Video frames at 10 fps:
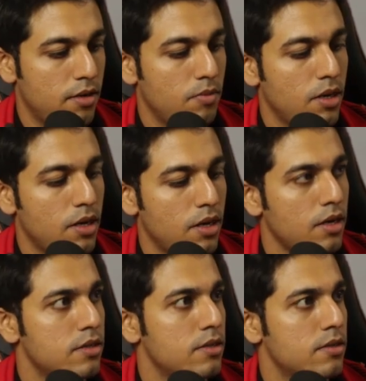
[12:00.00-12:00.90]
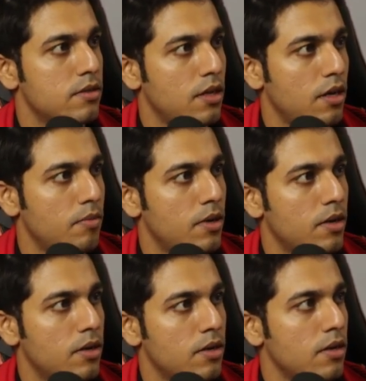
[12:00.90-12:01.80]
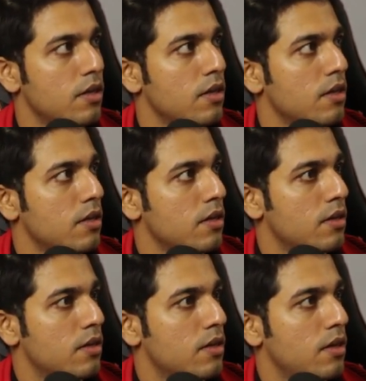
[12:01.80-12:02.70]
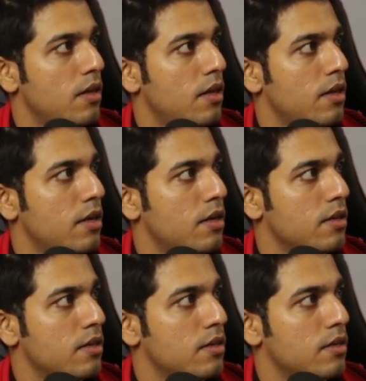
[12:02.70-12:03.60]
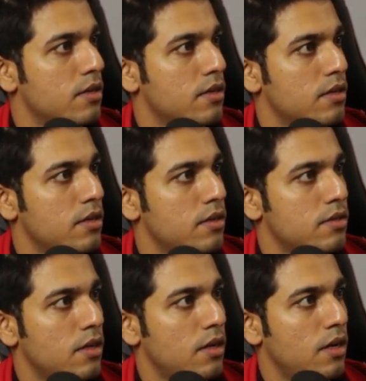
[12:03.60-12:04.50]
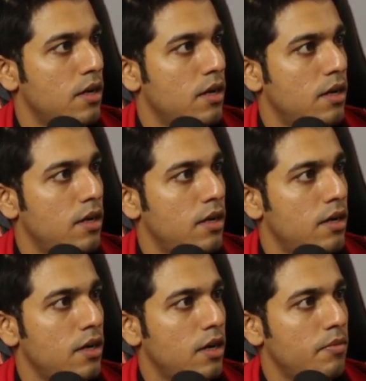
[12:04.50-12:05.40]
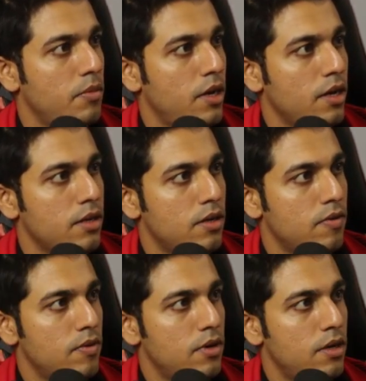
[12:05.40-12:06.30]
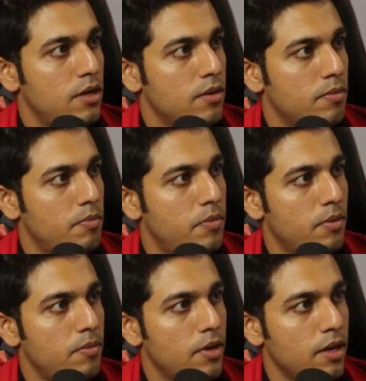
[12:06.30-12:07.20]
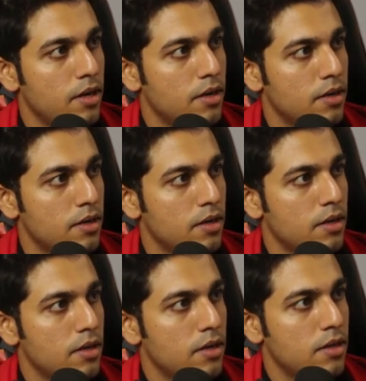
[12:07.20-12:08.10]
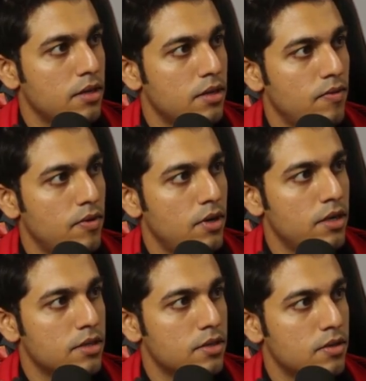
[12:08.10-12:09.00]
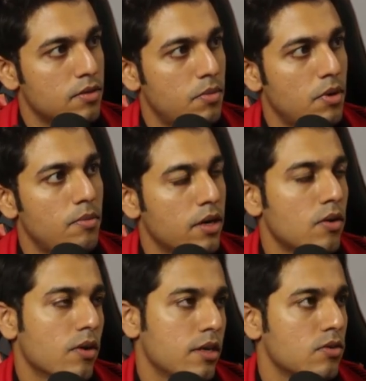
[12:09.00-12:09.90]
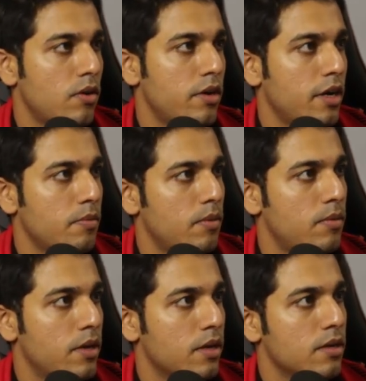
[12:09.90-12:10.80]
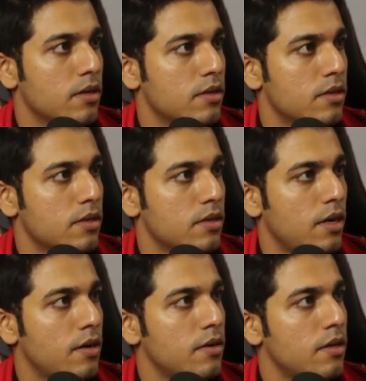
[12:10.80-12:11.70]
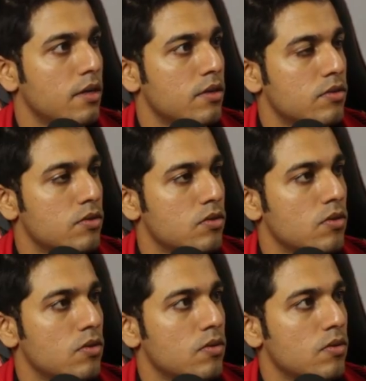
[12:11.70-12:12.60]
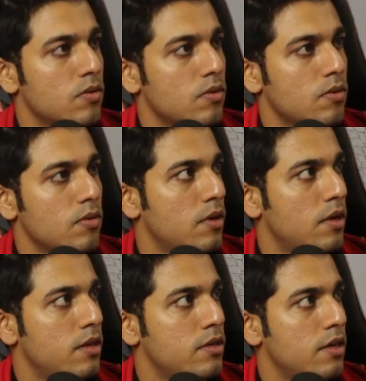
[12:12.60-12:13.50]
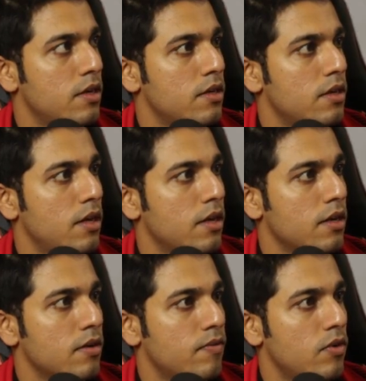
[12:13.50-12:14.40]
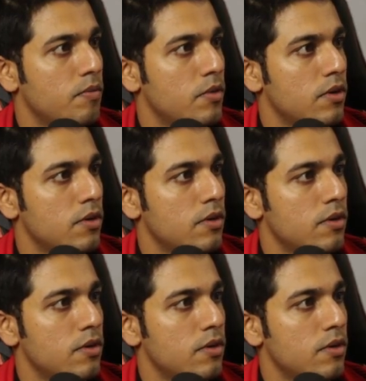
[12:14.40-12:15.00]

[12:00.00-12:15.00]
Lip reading: me just name it like this, and yeah, make the world public. The world is public. Okay, it's already public. Yeah. So I'll share the link from here.